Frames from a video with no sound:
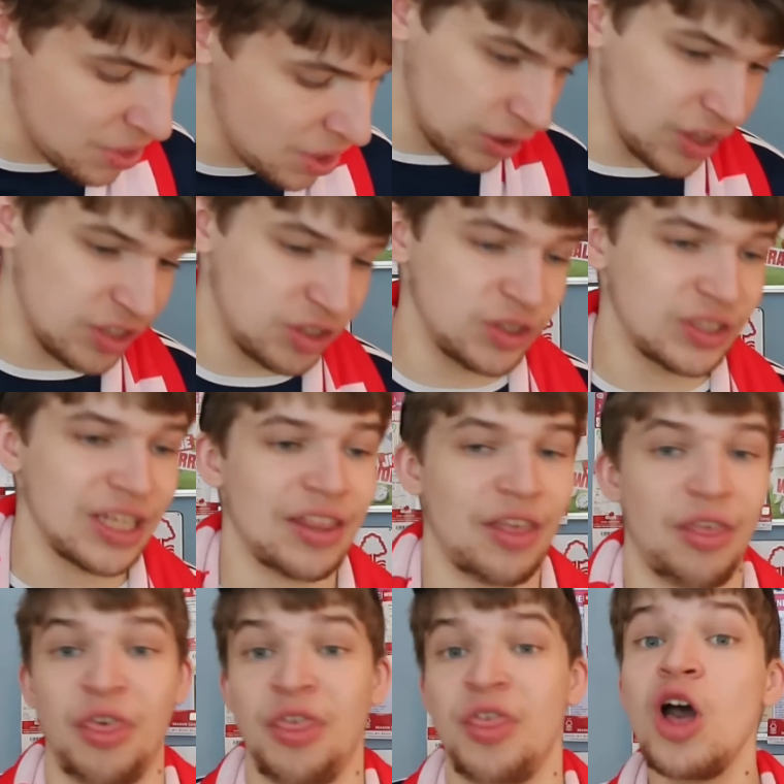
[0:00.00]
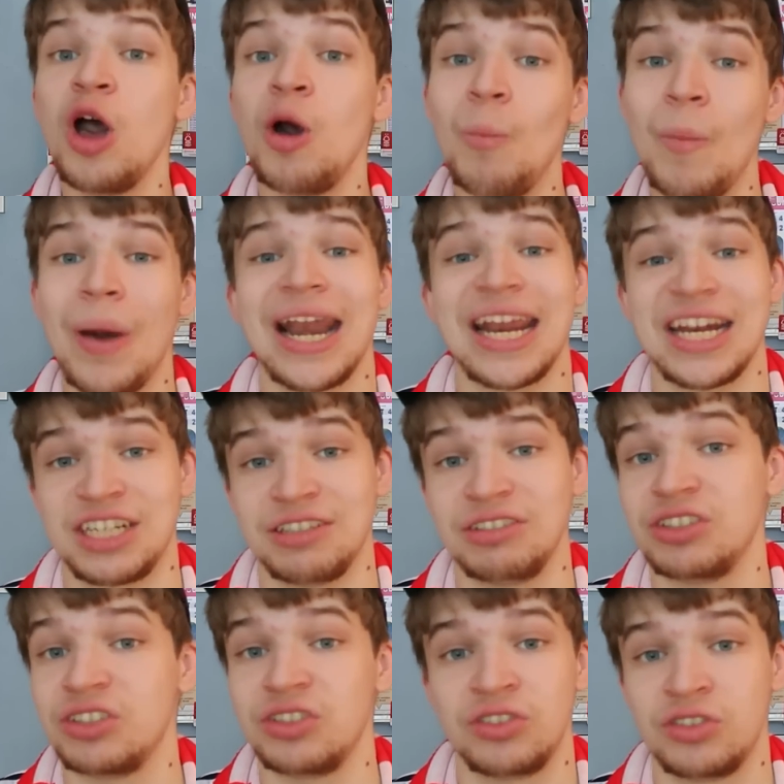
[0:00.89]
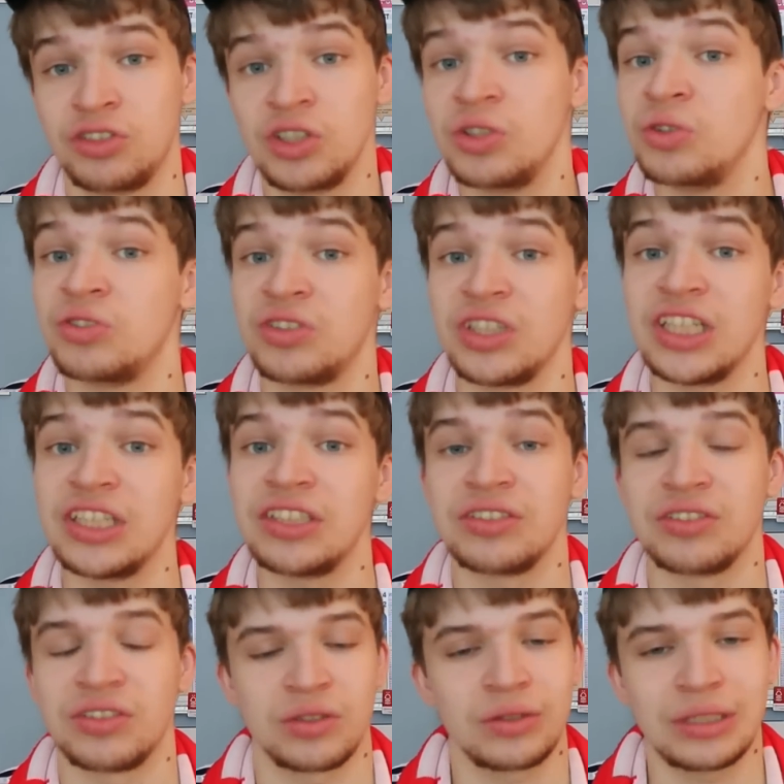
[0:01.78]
So this is now the 3rd manager in just 2 seasons,